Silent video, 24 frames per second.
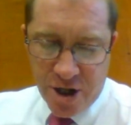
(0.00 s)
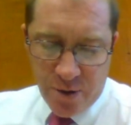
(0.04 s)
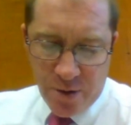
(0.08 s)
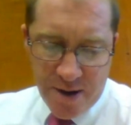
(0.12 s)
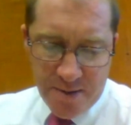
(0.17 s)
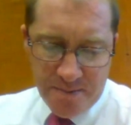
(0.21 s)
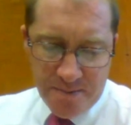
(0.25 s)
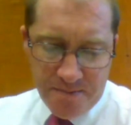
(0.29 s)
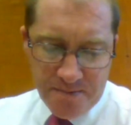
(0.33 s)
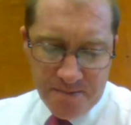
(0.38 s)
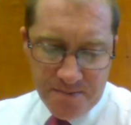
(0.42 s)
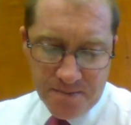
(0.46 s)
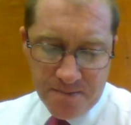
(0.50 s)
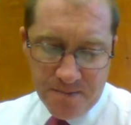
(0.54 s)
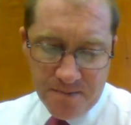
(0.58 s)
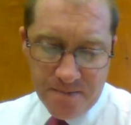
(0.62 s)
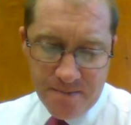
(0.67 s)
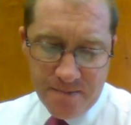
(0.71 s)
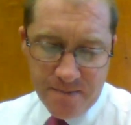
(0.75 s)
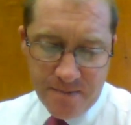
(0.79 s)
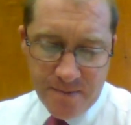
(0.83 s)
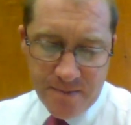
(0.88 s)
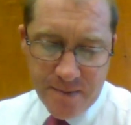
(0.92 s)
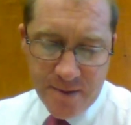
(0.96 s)
Know it?
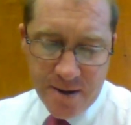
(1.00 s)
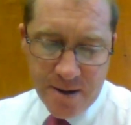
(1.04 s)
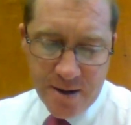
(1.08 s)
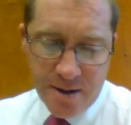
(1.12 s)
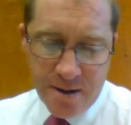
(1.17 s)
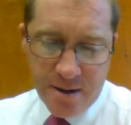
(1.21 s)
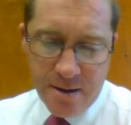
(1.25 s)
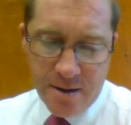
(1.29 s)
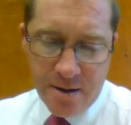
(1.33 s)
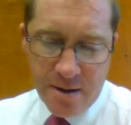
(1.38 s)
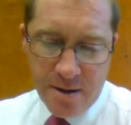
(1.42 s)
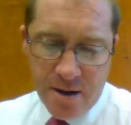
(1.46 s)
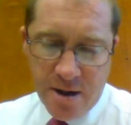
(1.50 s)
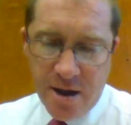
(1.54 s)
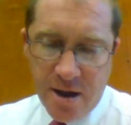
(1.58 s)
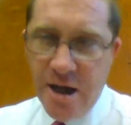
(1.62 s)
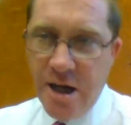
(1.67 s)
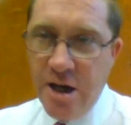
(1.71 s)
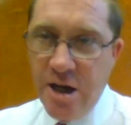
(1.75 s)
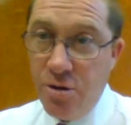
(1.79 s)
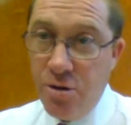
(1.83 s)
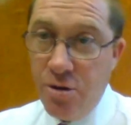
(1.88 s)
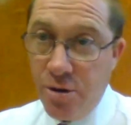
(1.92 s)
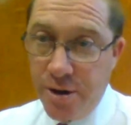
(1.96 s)

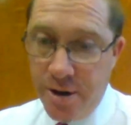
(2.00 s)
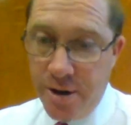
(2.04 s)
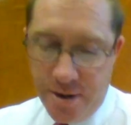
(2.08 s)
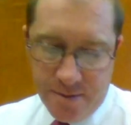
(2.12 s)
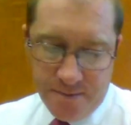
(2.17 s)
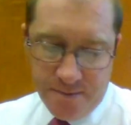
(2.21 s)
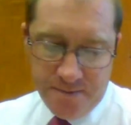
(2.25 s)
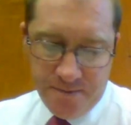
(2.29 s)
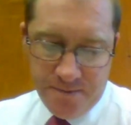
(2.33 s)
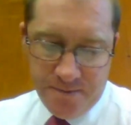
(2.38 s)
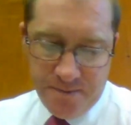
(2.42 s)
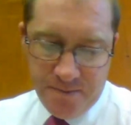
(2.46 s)
He nodded.